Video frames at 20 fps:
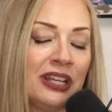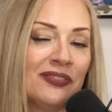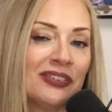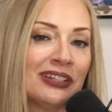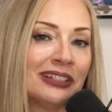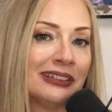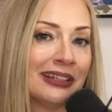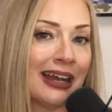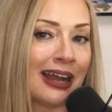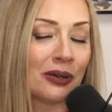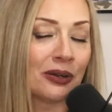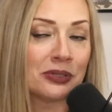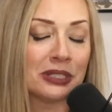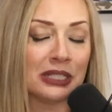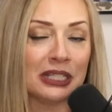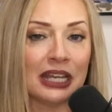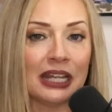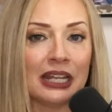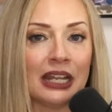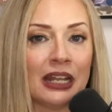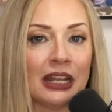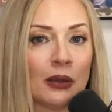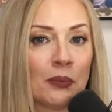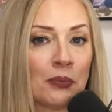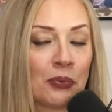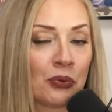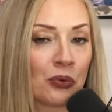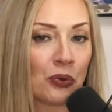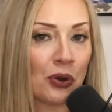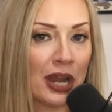allowed to get an
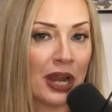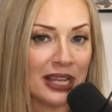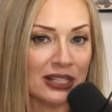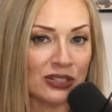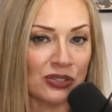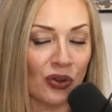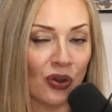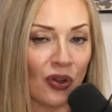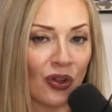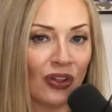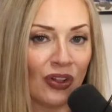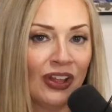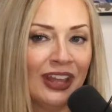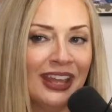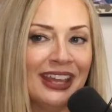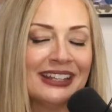appraisal